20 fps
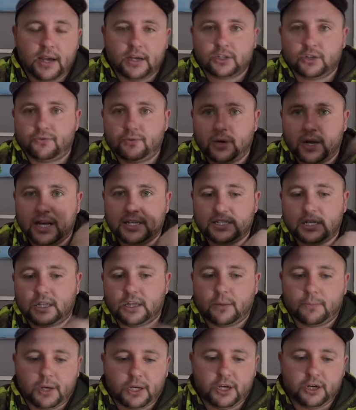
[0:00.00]
So if you guys
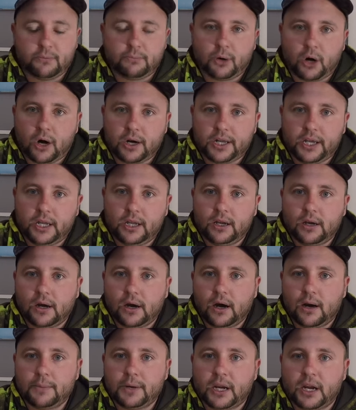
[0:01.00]
get them into your body,
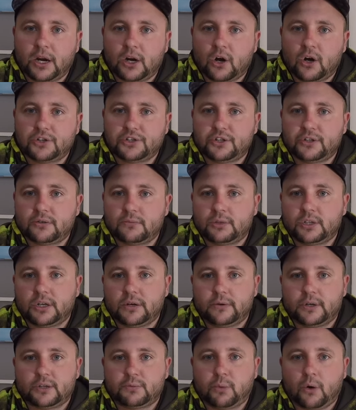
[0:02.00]
um, it can cause you some
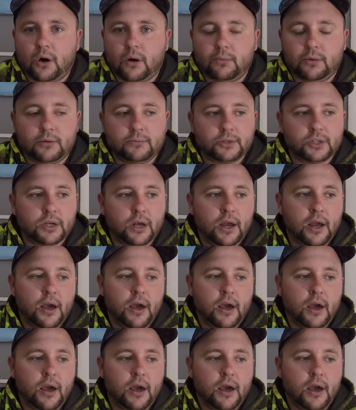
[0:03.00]
serious problems.